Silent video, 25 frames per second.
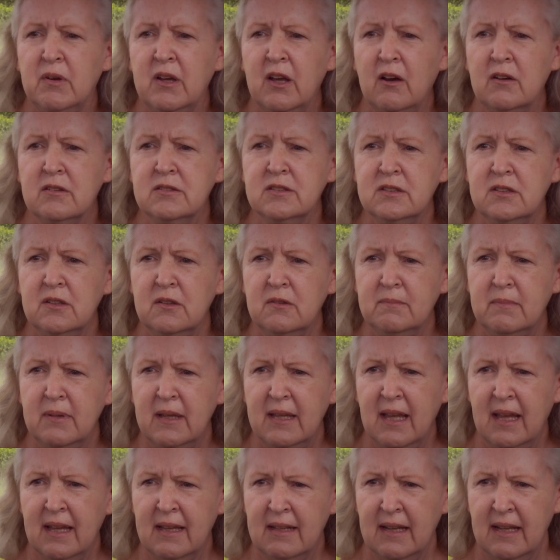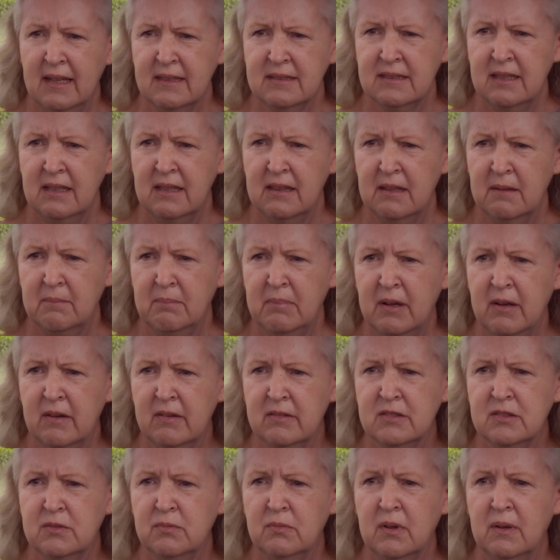we also began asking the
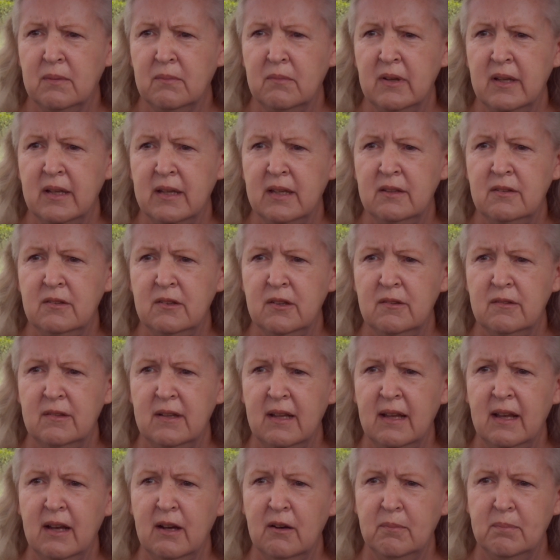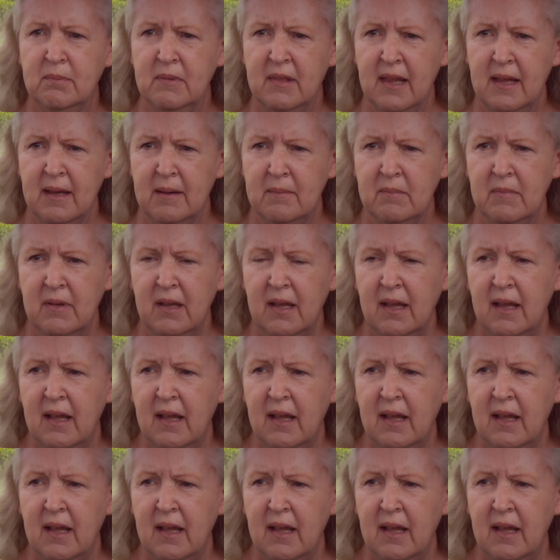parents what we could do to help them.